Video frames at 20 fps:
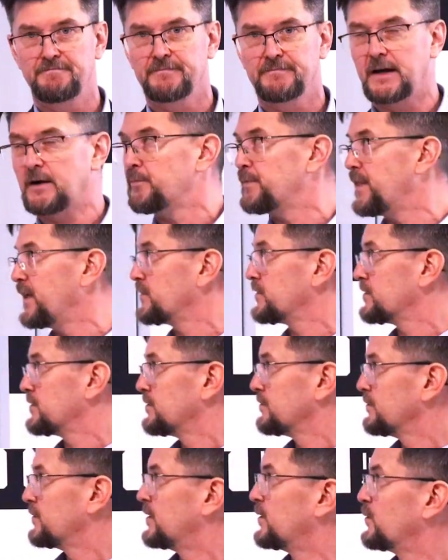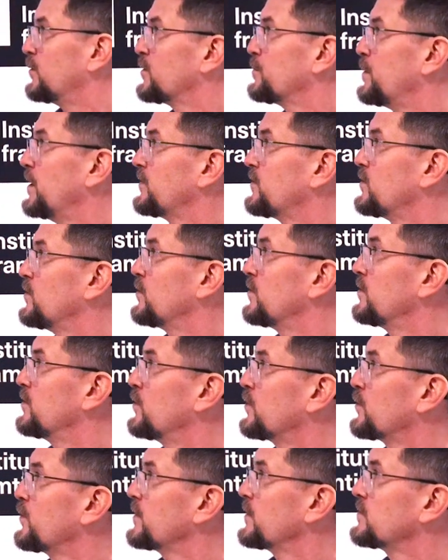I hope that's a response to
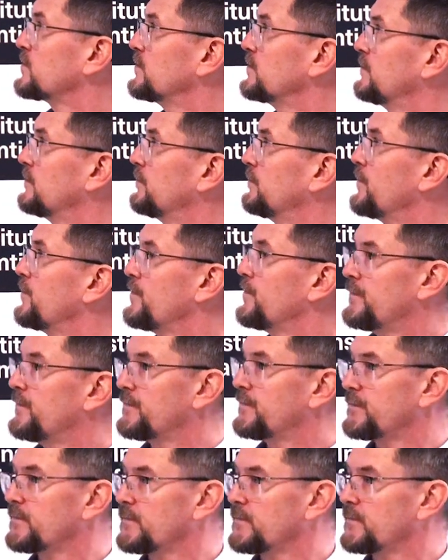your question.